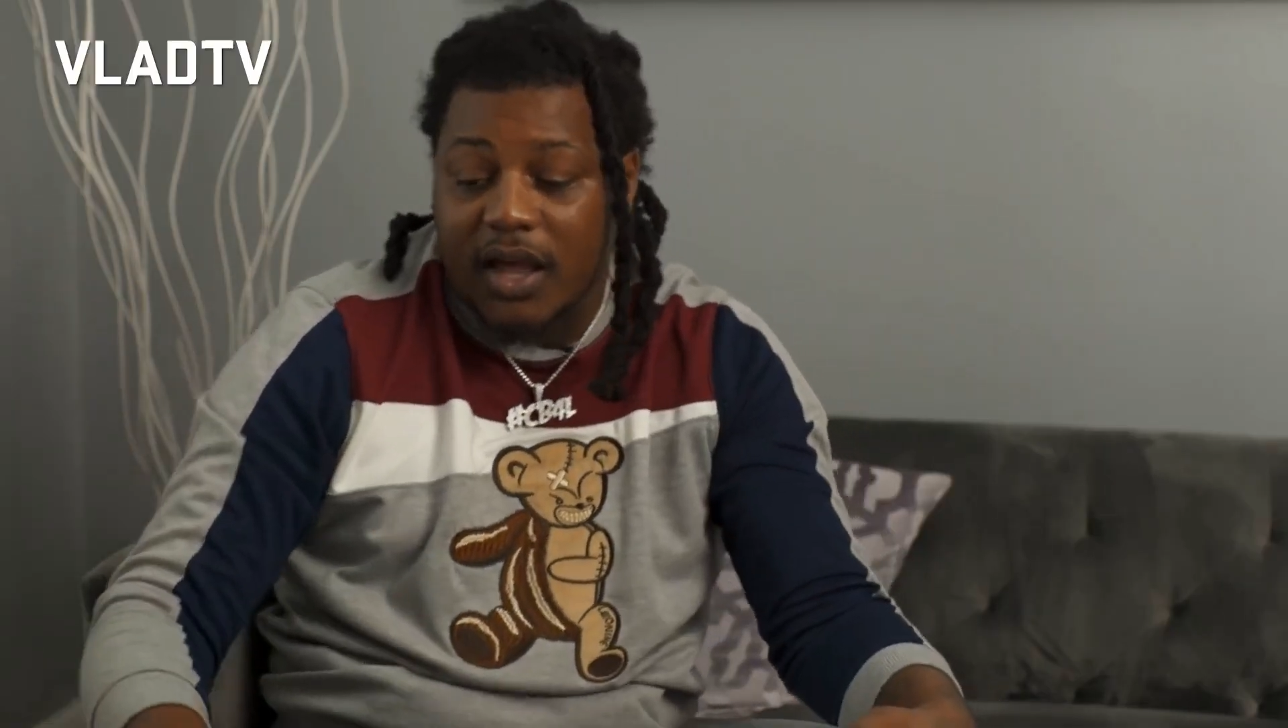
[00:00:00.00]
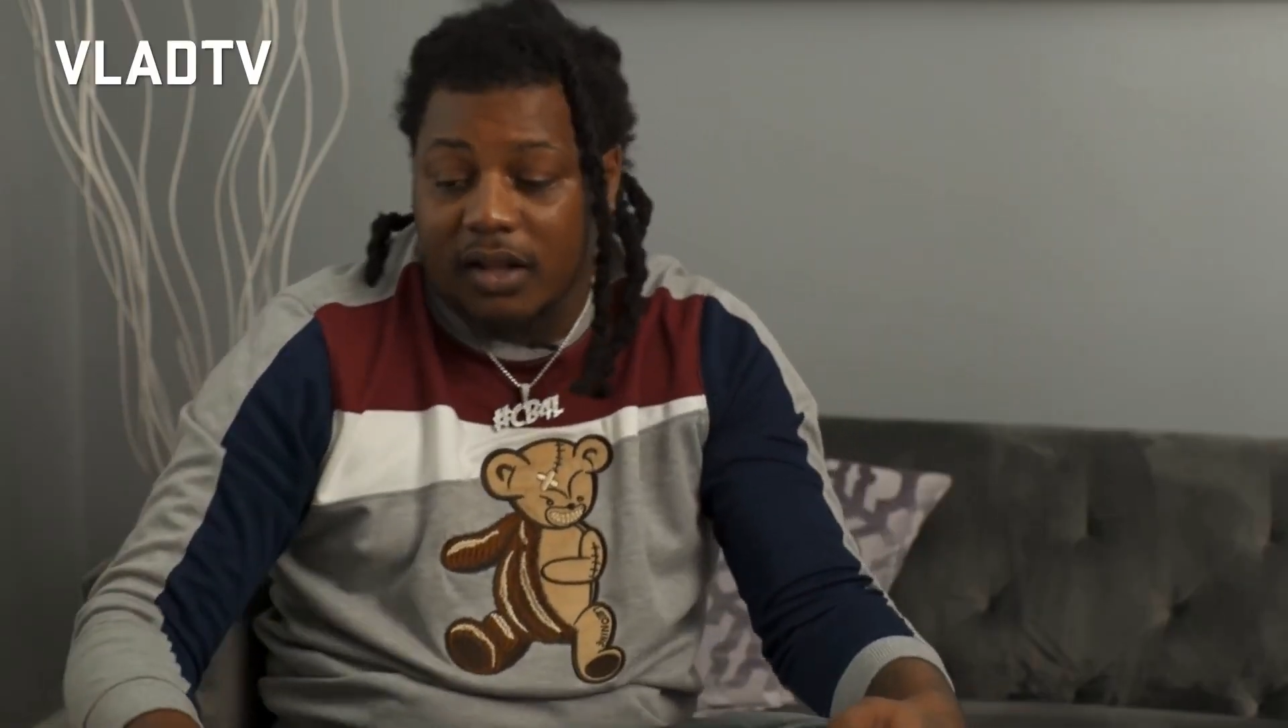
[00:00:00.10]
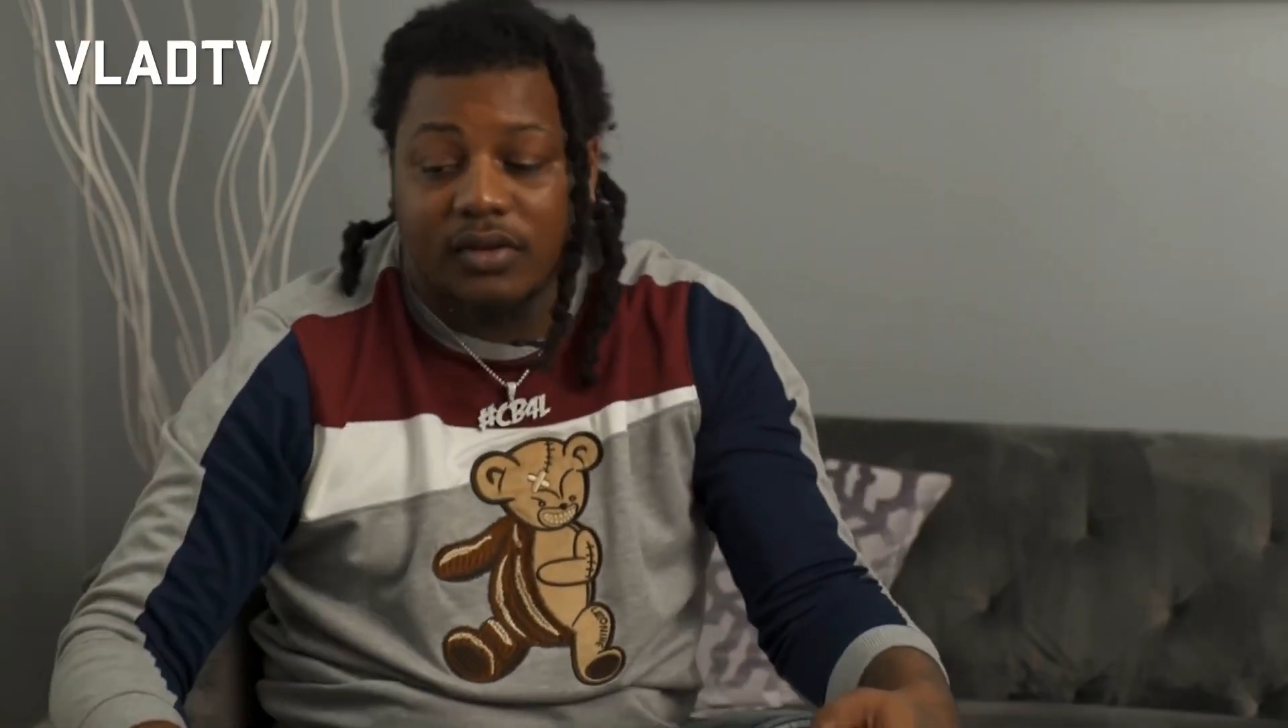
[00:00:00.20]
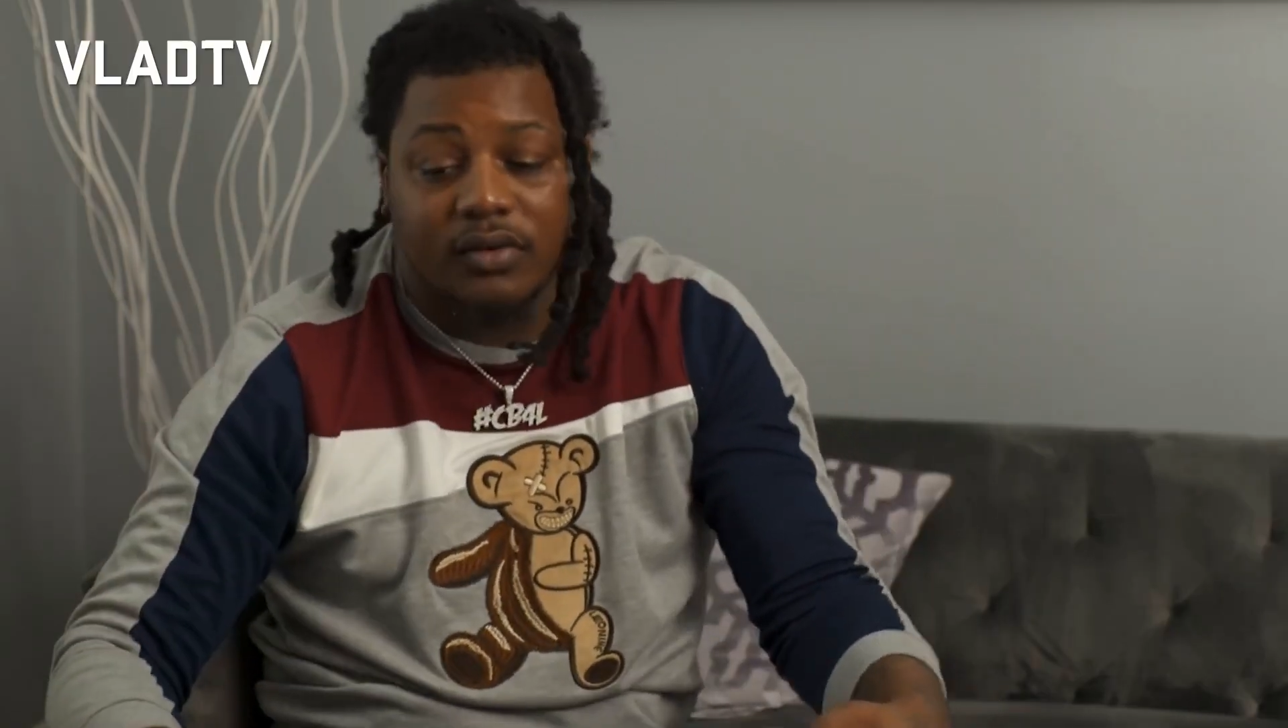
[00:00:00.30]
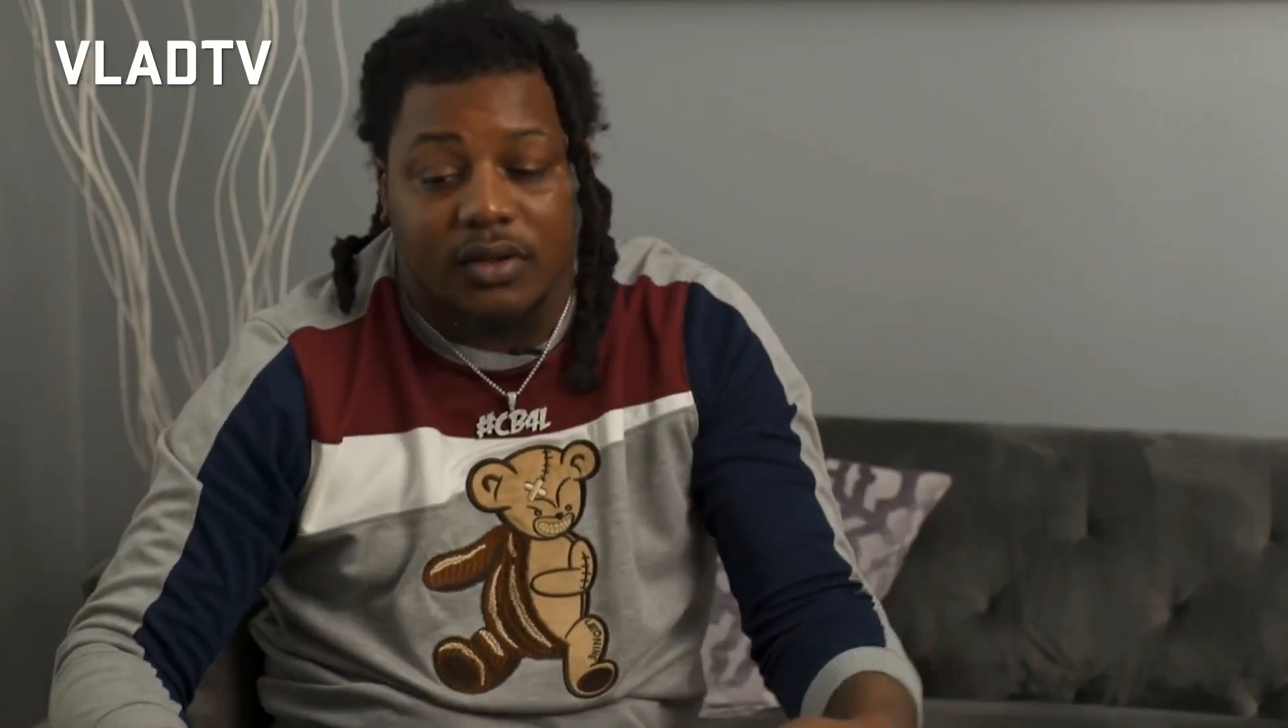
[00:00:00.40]
the
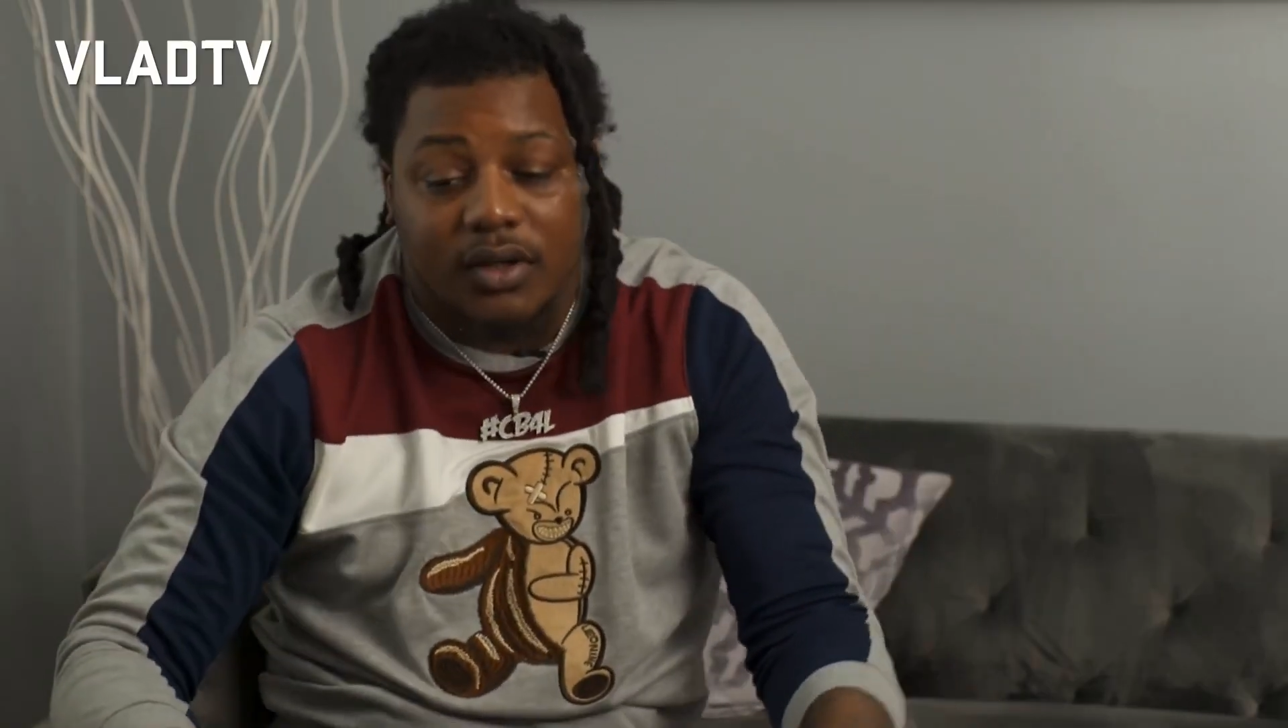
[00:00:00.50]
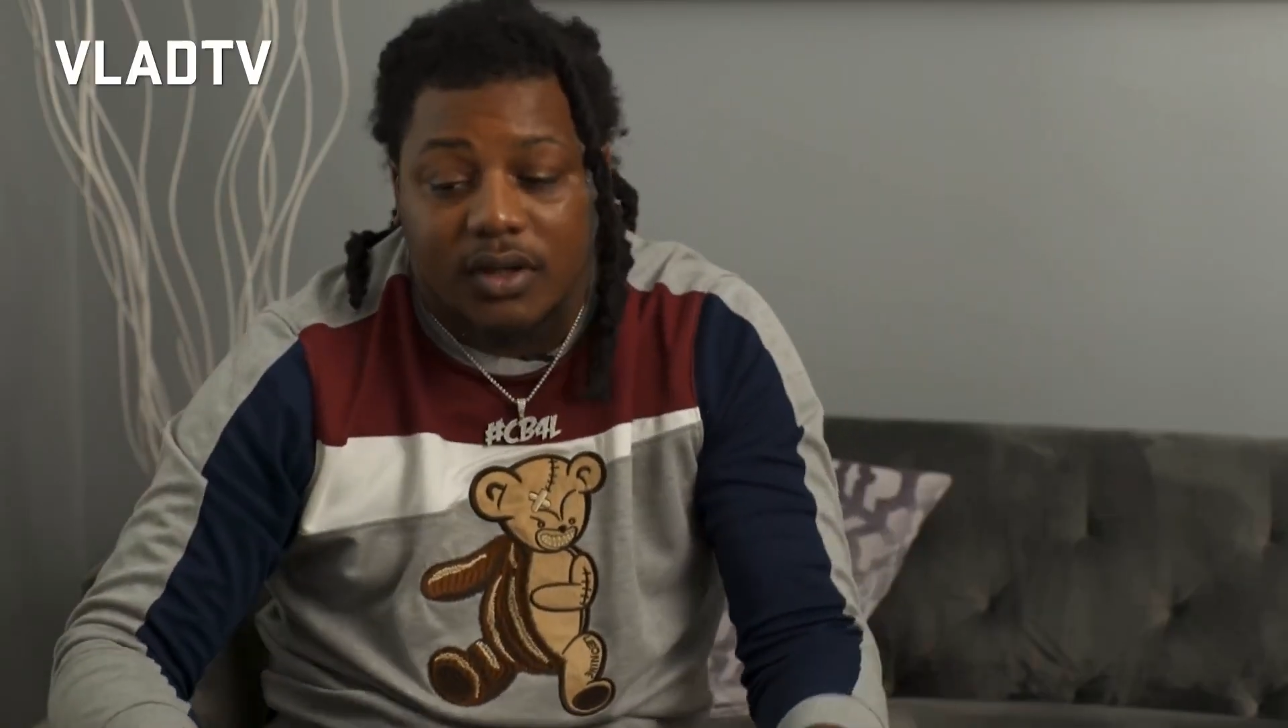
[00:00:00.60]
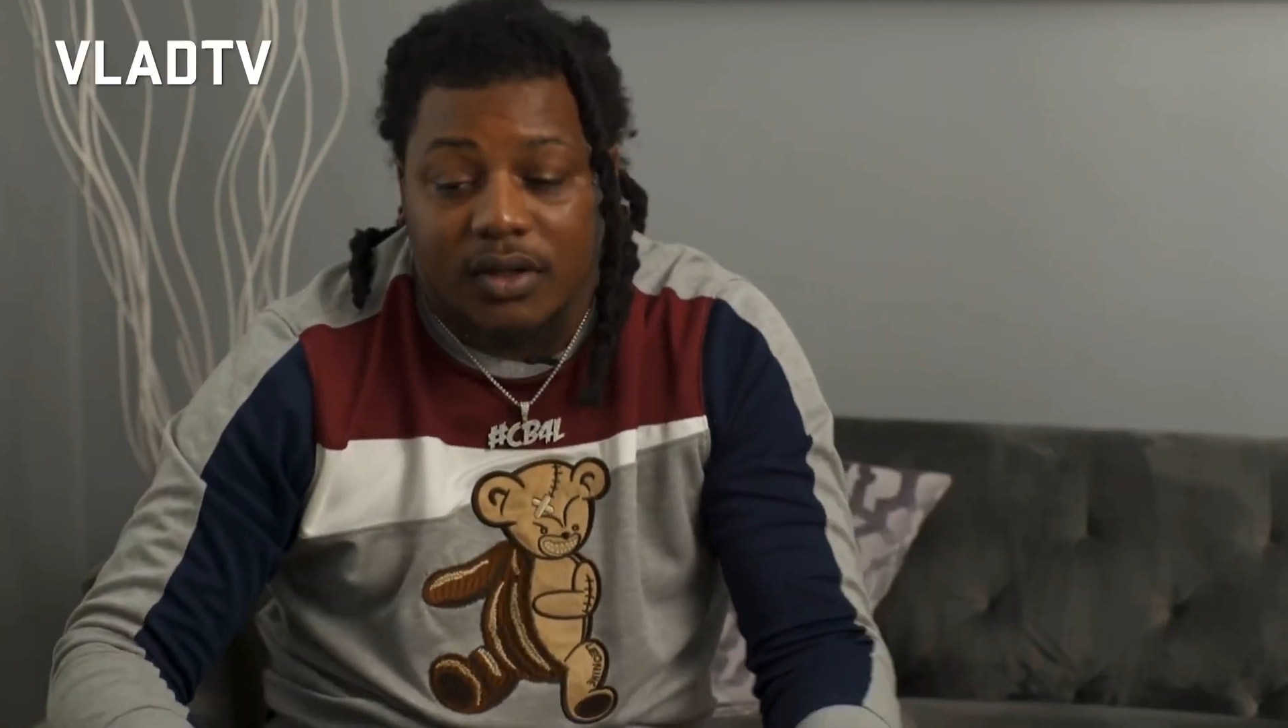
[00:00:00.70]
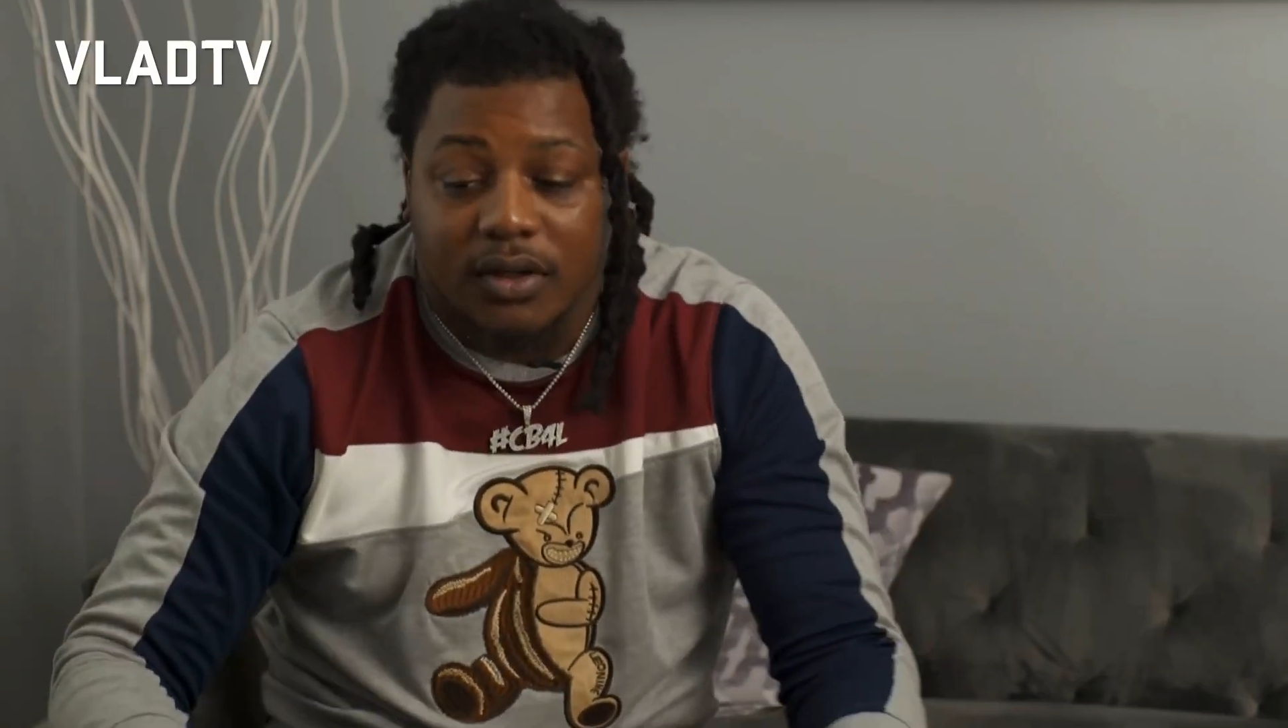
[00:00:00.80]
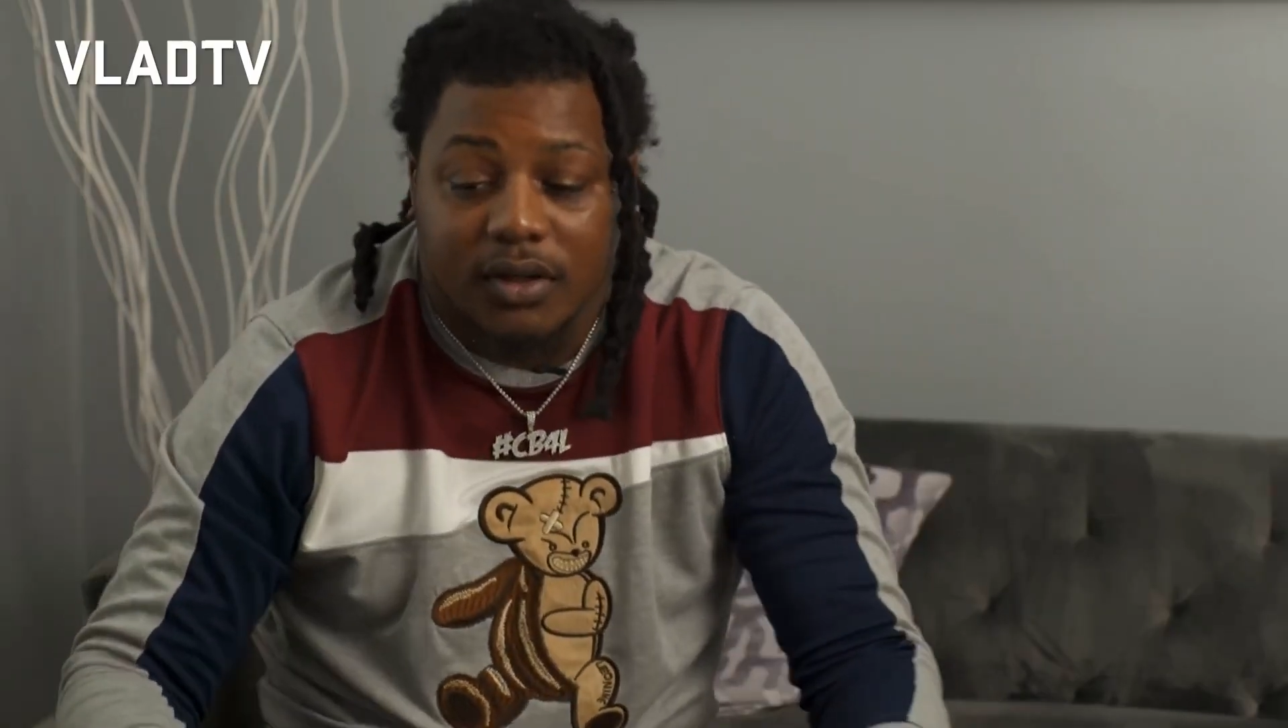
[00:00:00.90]
hip hop
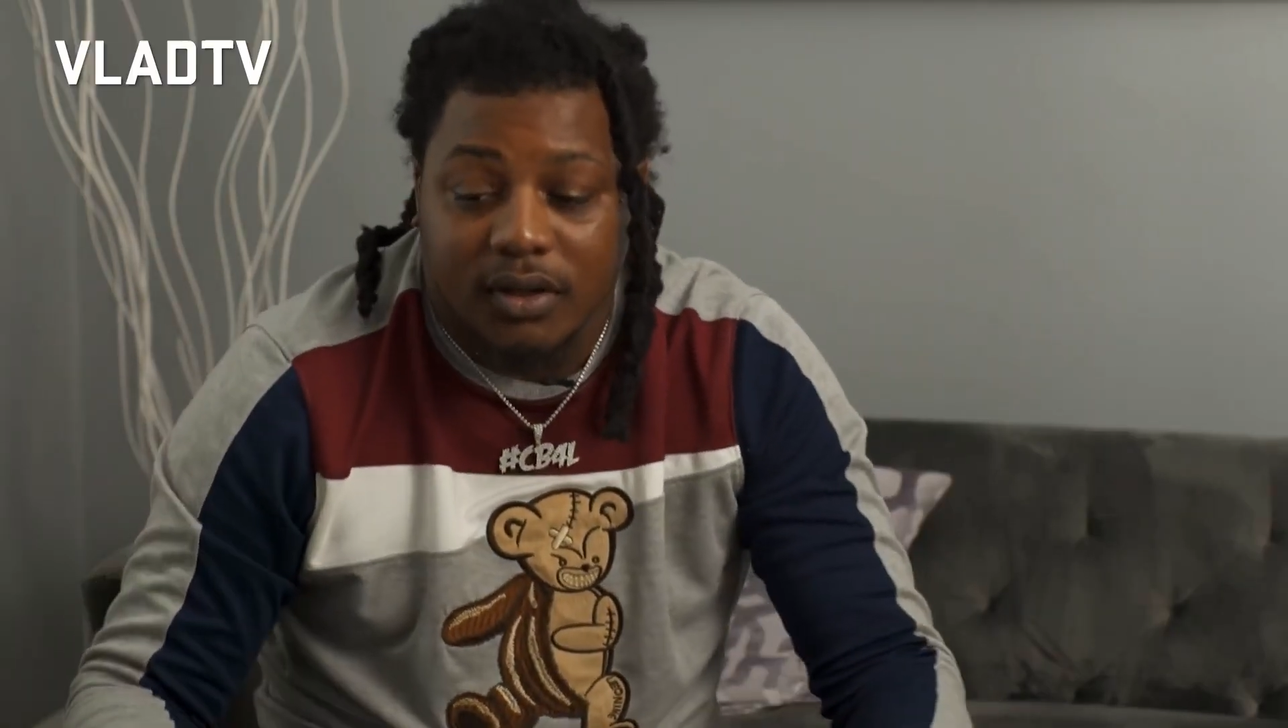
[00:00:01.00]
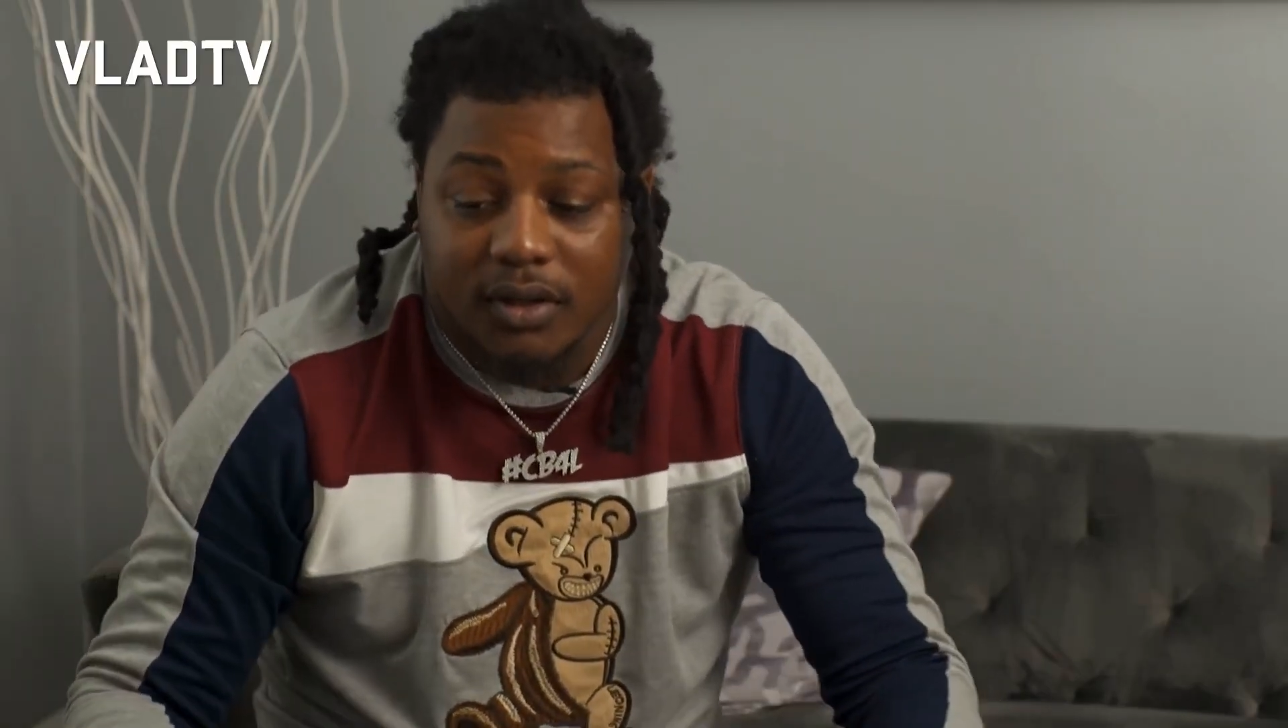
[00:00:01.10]
world.